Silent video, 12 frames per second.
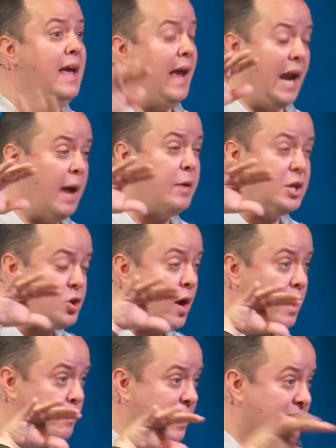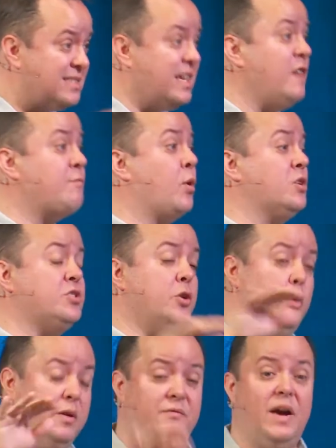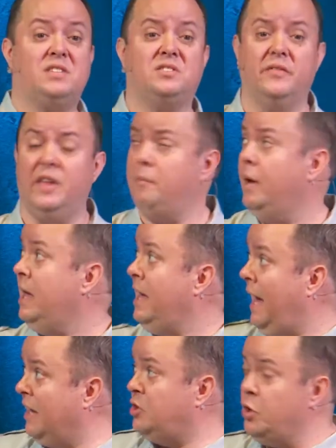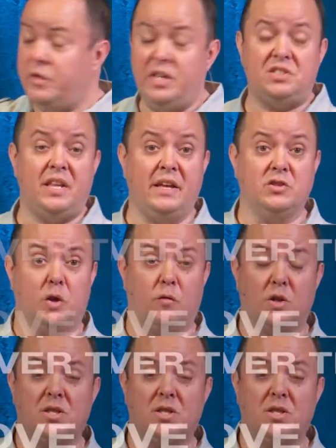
and I'm going to try and be a safe person who invests in them and do these things over